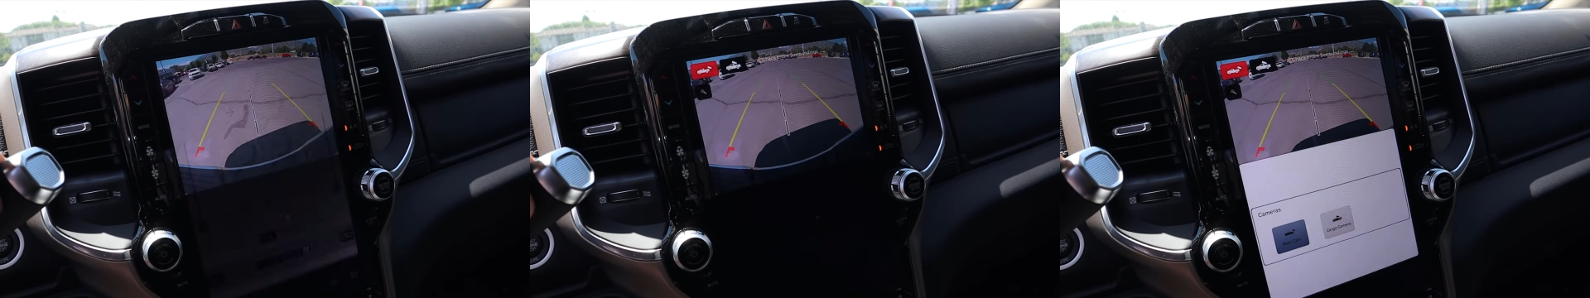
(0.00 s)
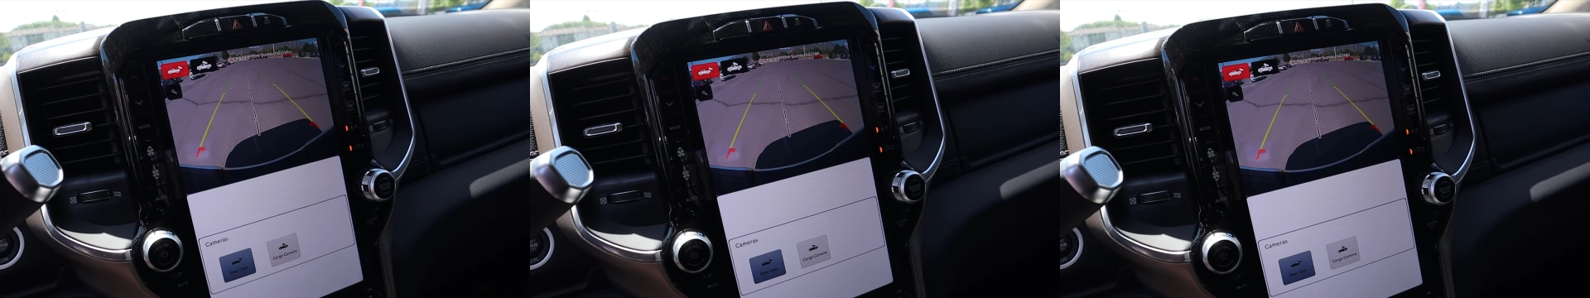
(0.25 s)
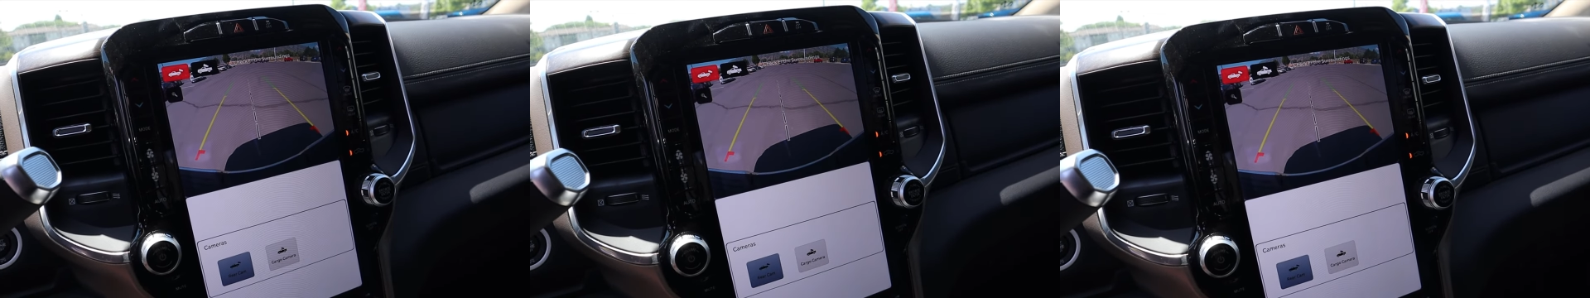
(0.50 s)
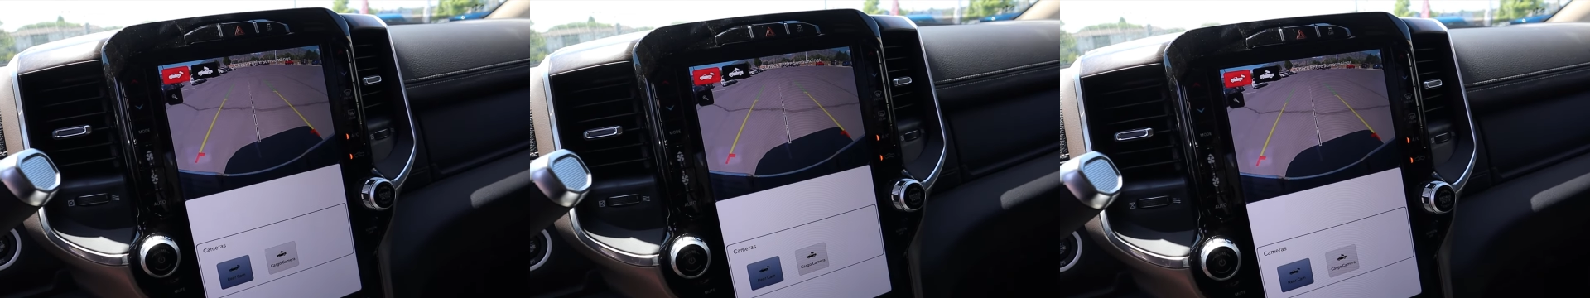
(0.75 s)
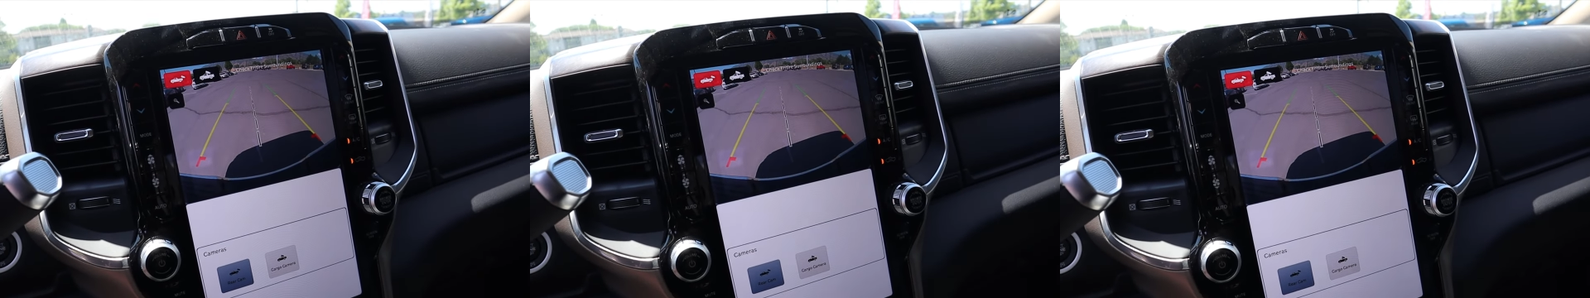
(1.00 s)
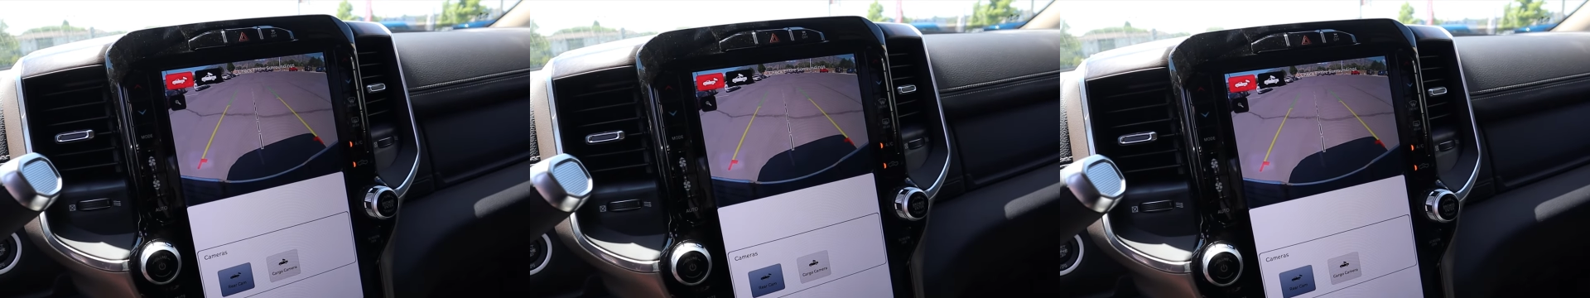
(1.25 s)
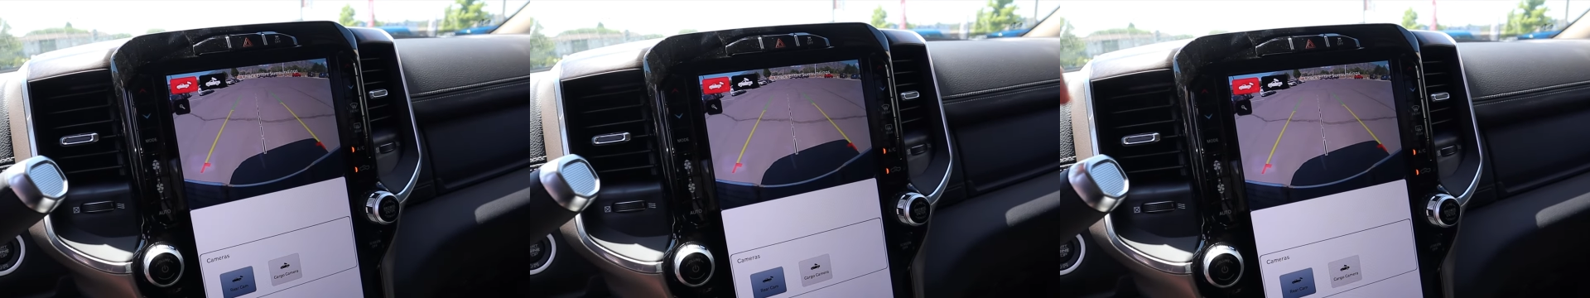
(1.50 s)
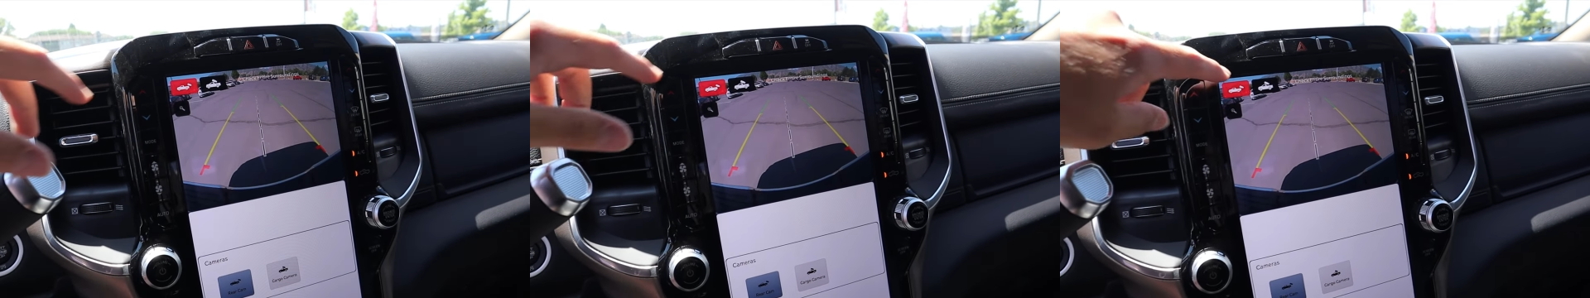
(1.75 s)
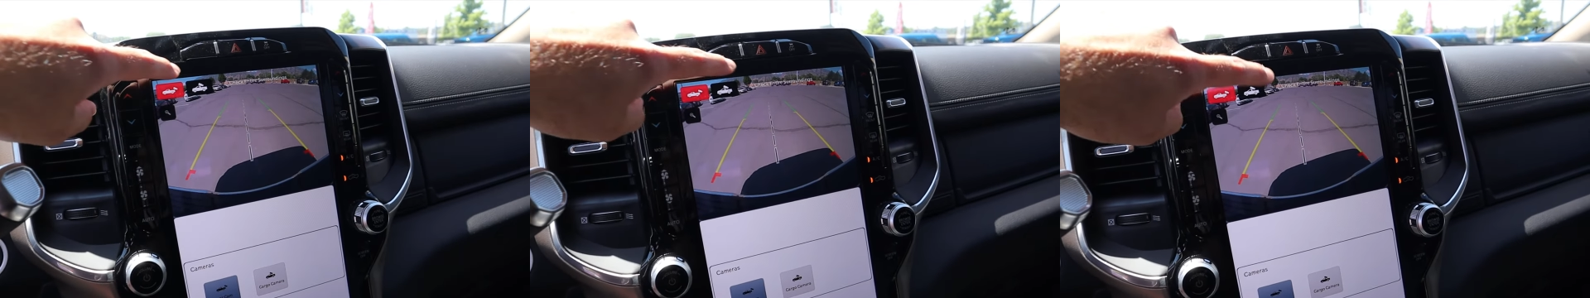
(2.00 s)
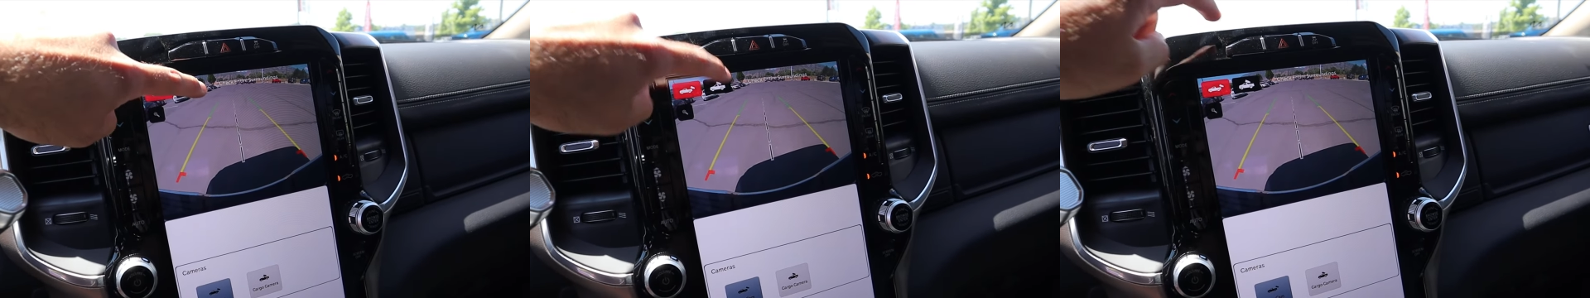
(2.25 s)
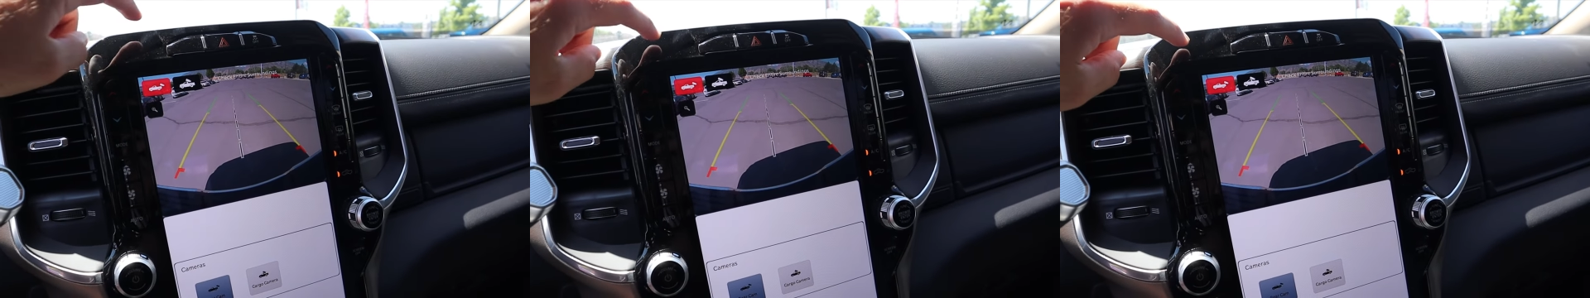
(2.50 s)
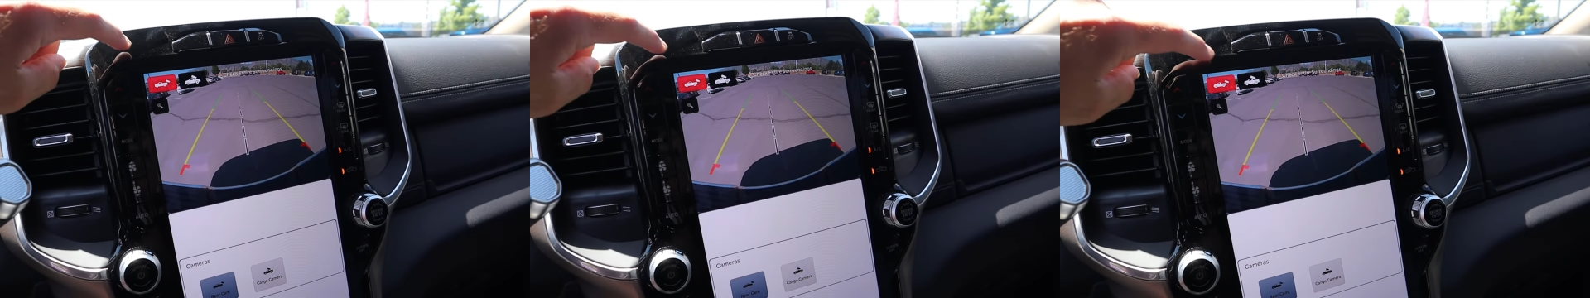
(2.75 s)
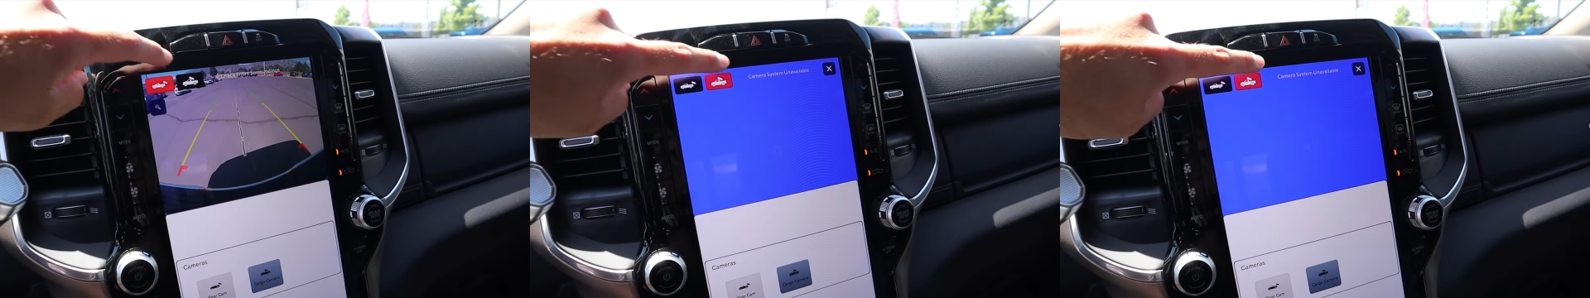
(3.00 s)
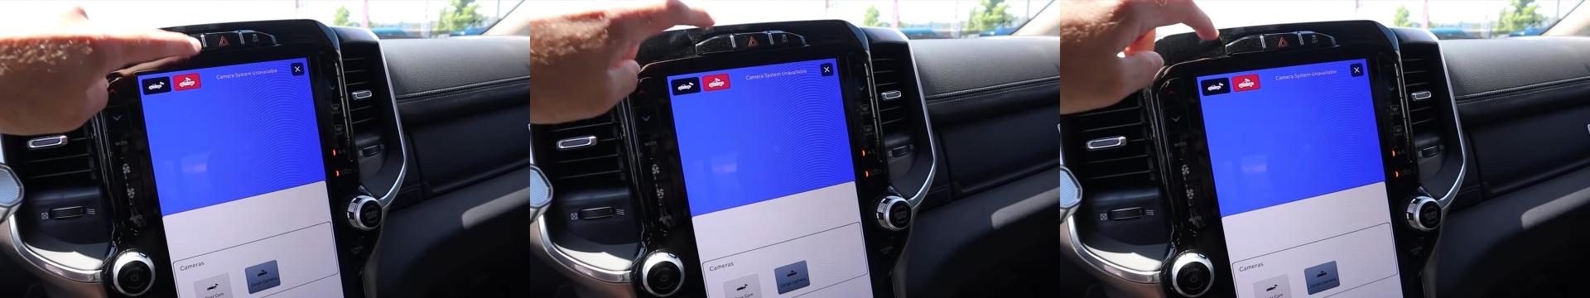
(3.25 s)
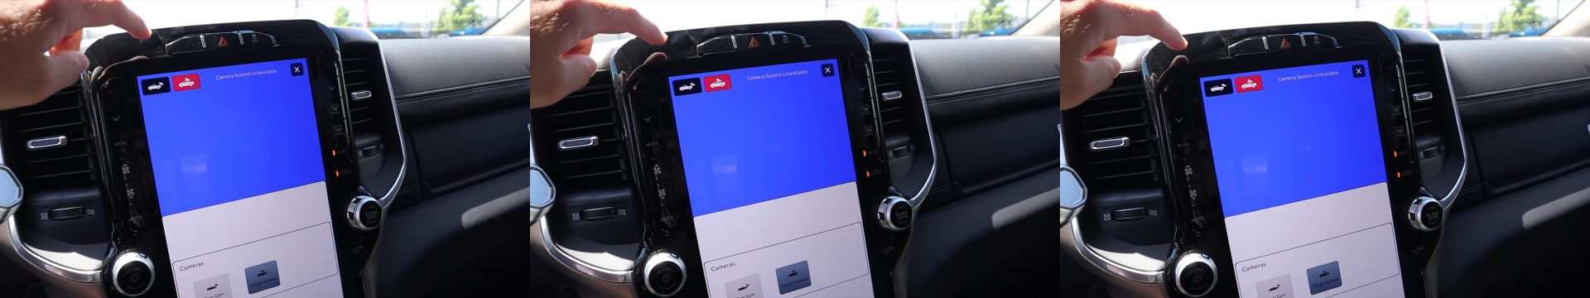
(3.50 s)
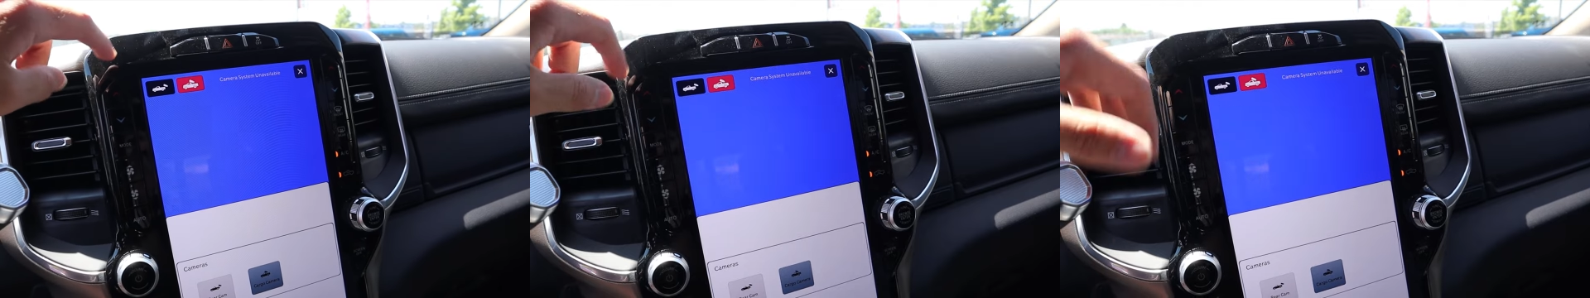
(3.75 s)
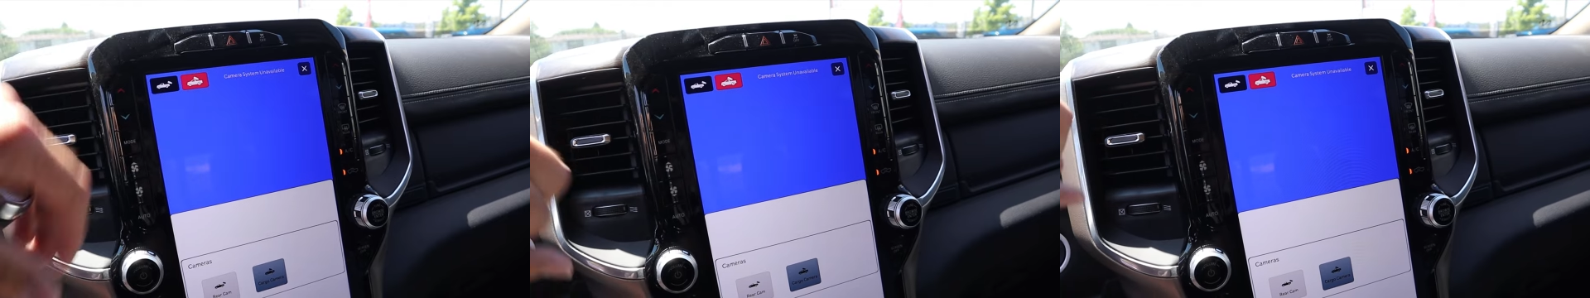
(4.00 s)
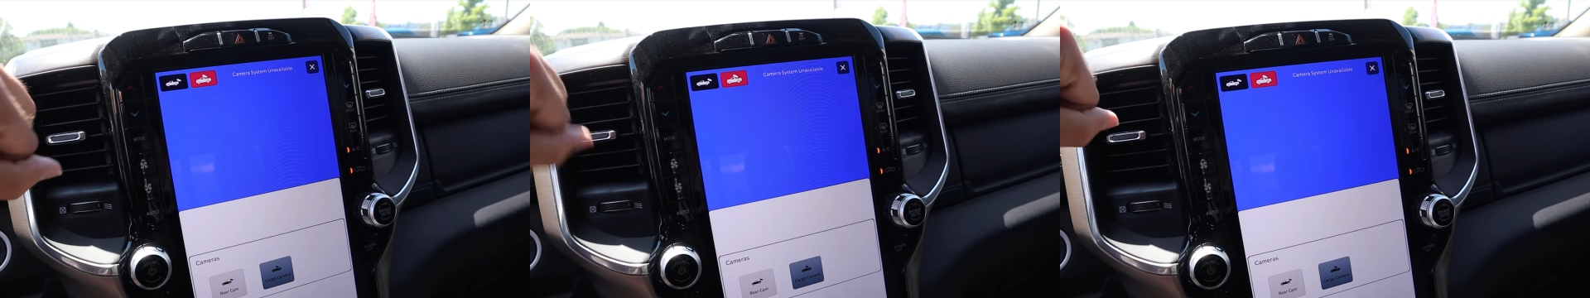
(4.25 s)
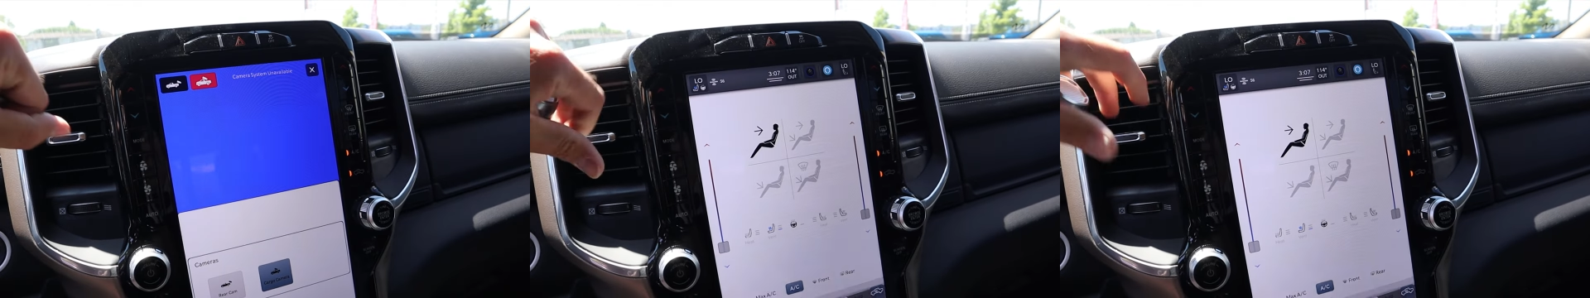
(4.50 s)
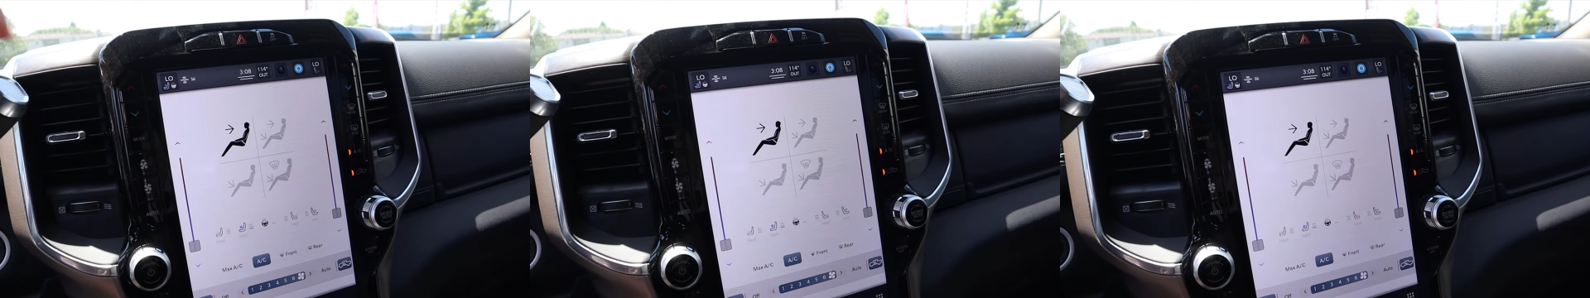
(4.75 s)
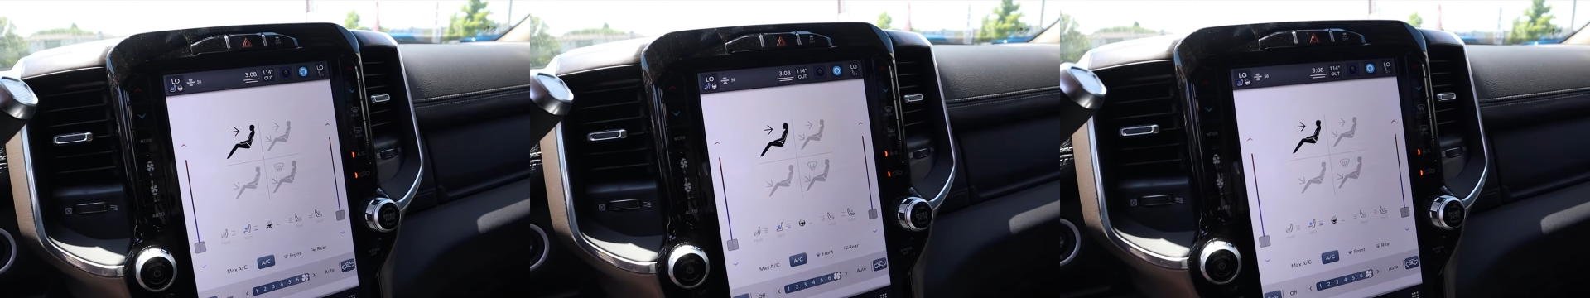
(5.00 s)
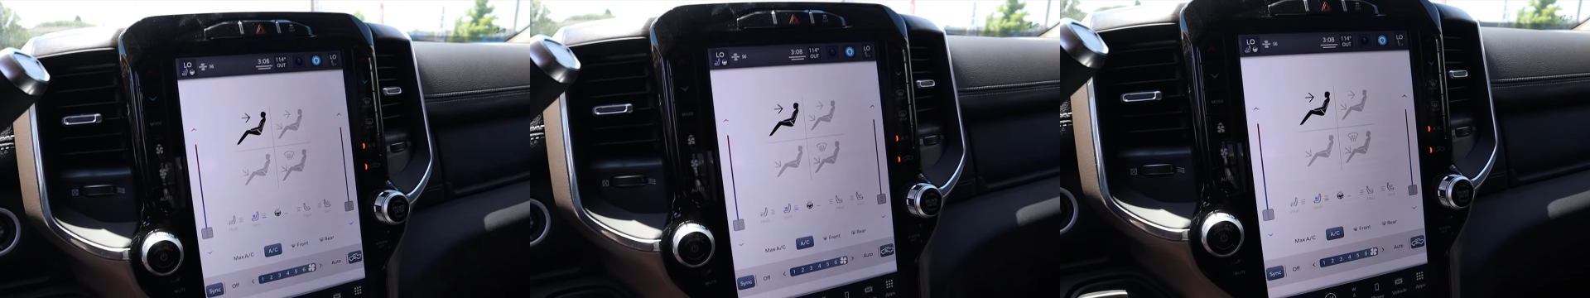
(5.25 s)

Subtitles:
No face is visible, so there are no lips to read.